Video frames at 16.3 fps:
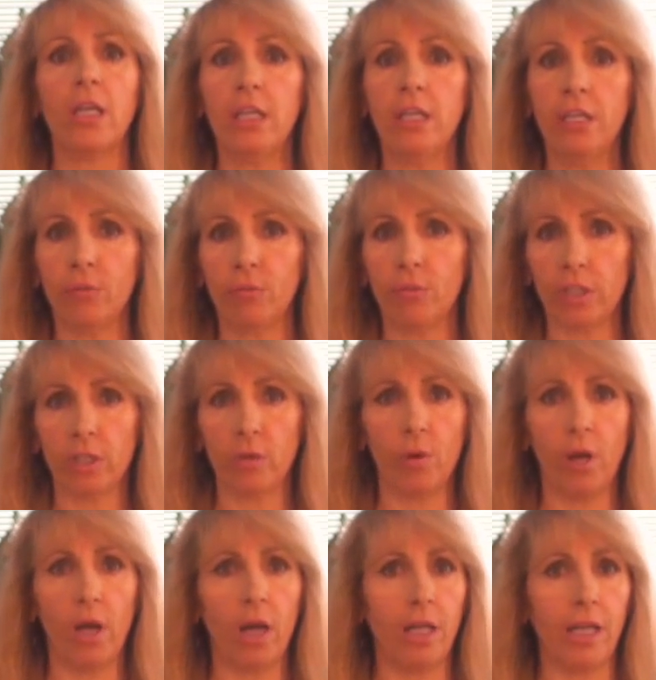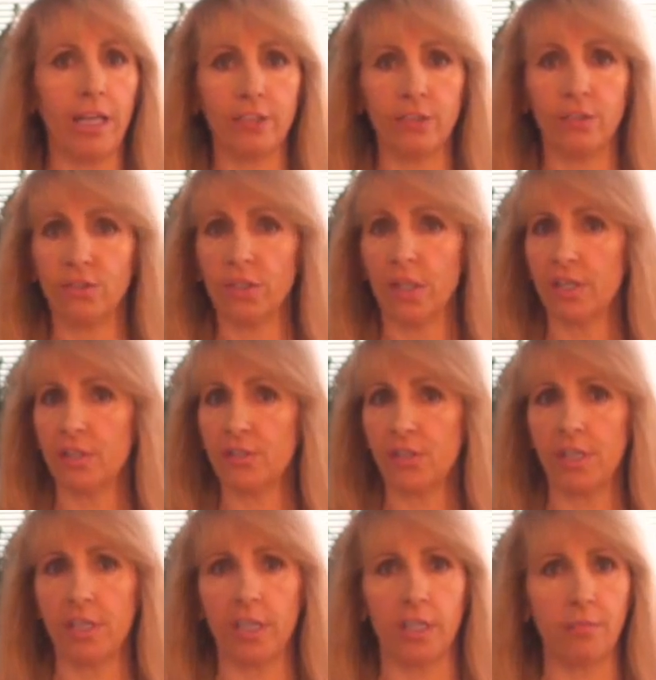Eating really well,
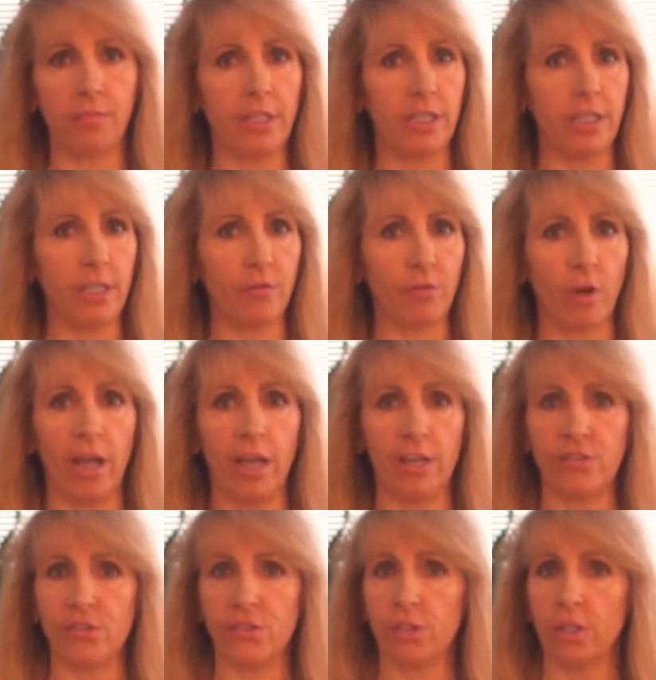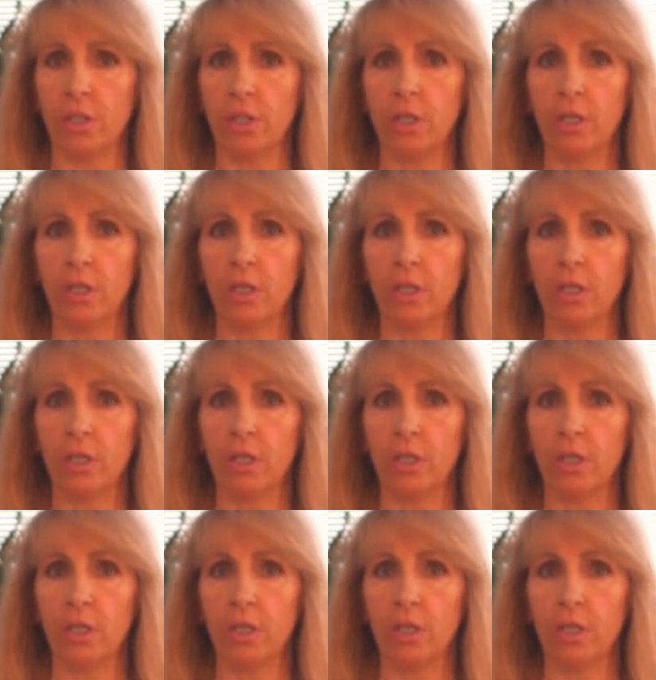exercising, getting plenty of rest,